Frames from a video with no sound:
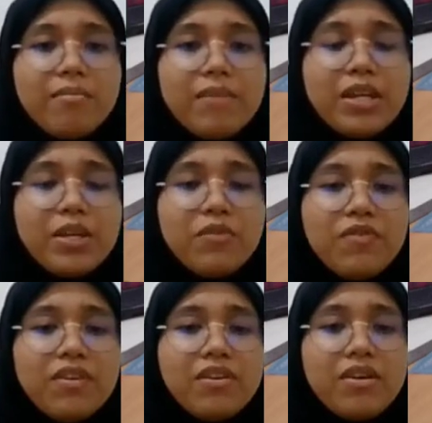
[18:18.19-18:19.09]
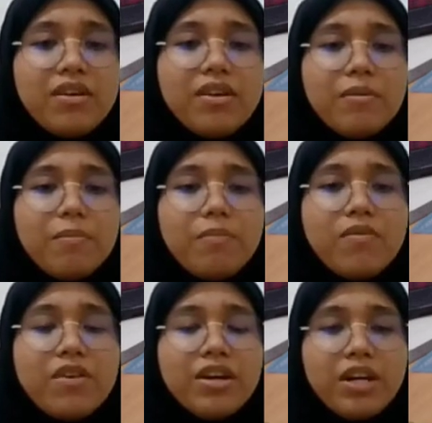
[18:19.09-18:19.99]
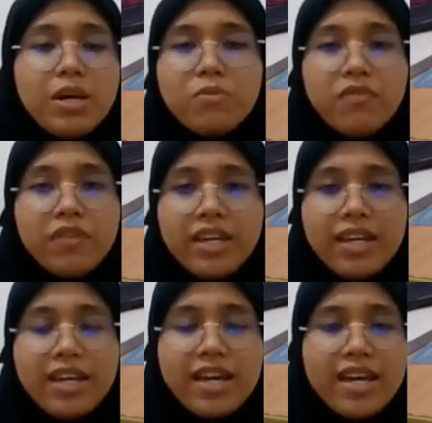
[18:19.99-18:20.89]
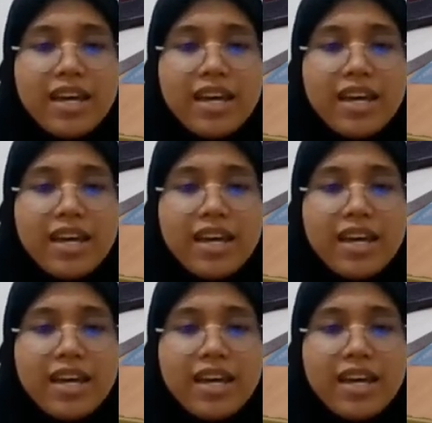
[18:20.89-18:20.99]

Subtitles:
make you feel very comfy